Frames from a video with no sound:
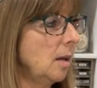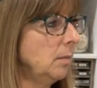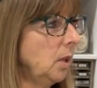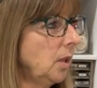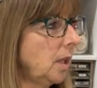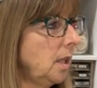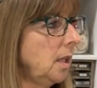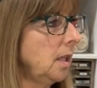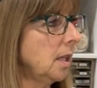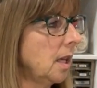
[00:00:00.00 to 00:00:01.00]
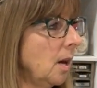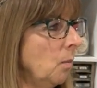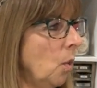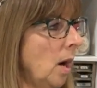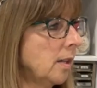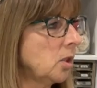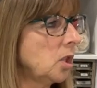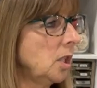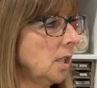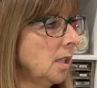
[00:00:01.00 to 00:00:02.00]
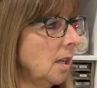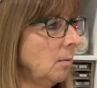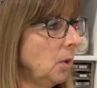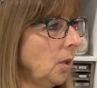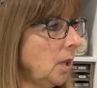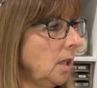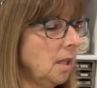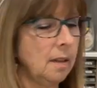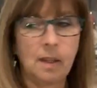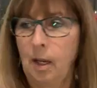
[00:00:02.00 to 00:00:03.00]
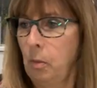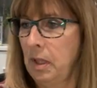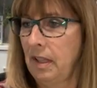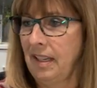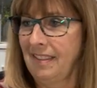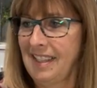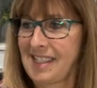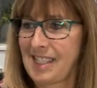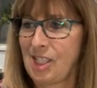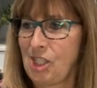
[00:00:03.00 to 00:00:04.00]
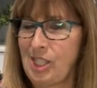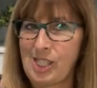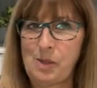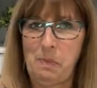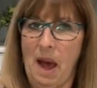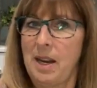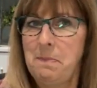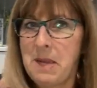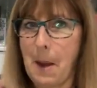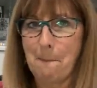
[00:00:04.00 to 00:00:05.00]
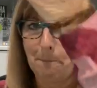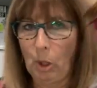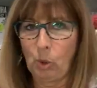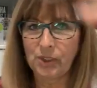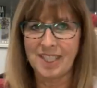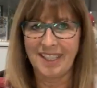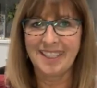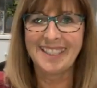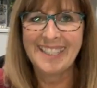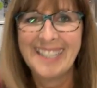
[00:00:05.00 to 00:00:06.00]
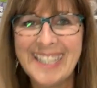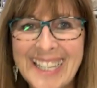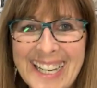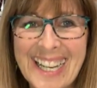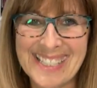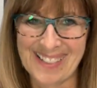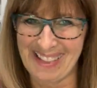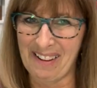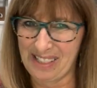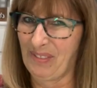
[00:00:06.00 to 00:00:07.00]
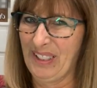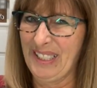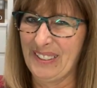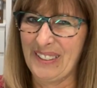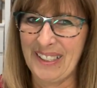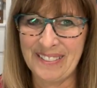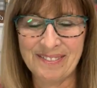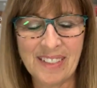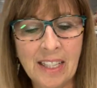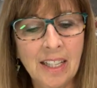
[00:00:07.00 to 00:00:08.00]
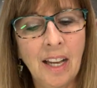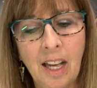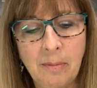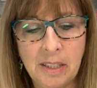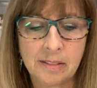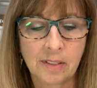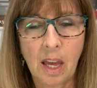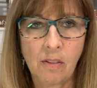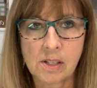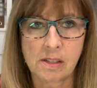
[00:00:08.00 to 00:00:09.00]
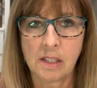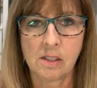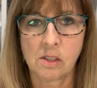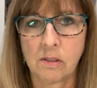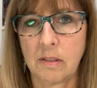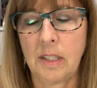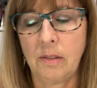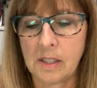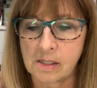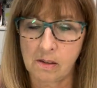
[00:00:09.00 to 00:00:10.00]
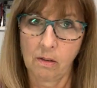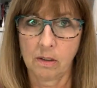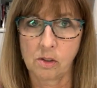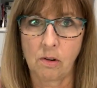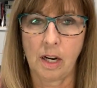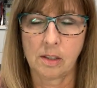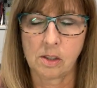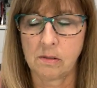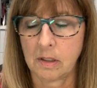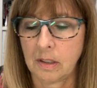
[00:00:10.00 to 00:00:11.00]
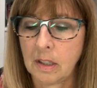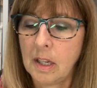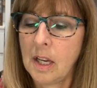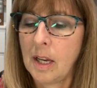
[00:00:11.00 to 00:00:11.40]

and I'm looking, and I'm watching, and I'm looking. And then I went like this, and she spotted me and bolted. So that was pretty cool. I mean, I wasn't going to shoot her anyways, or try to shoot her.